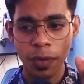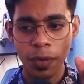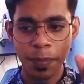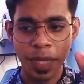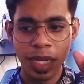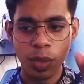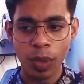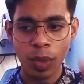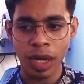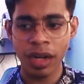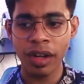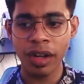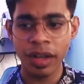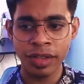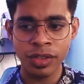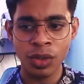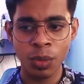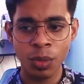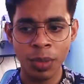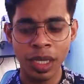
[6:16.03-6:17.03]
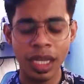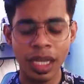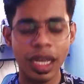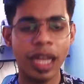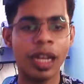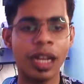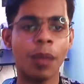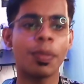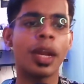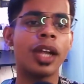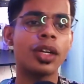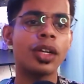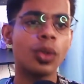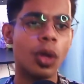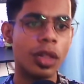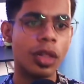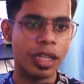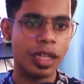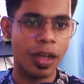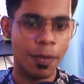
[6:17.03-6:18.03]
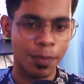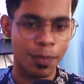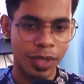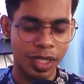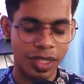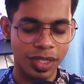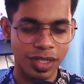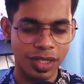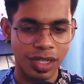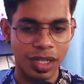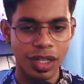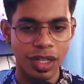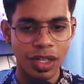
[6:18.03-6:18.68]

make one resume and apply to all the companies.